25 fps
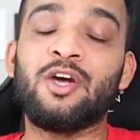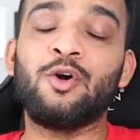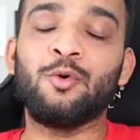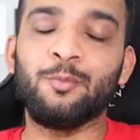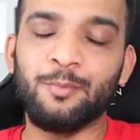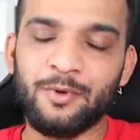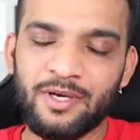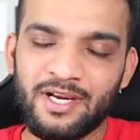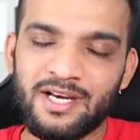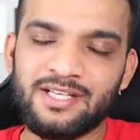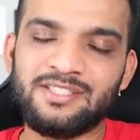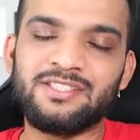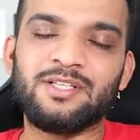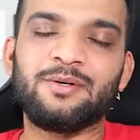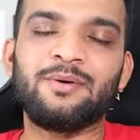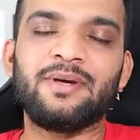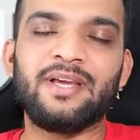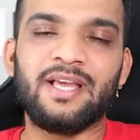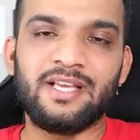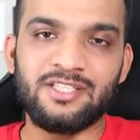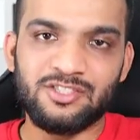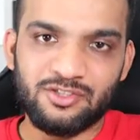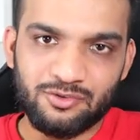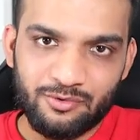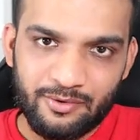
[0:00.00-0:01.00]
I hope you guys are
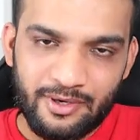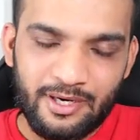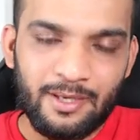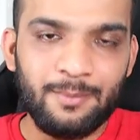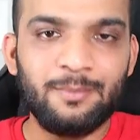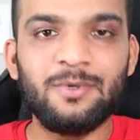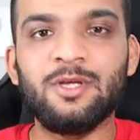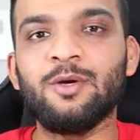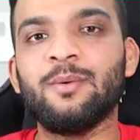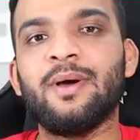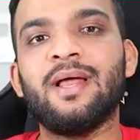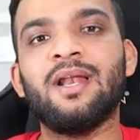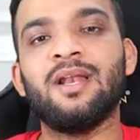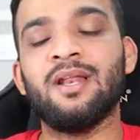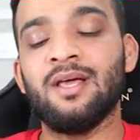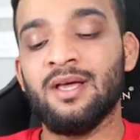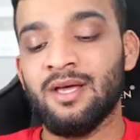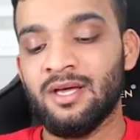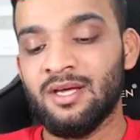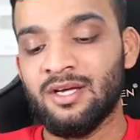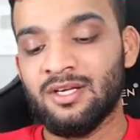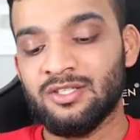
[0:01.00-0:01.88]
doing extremely well.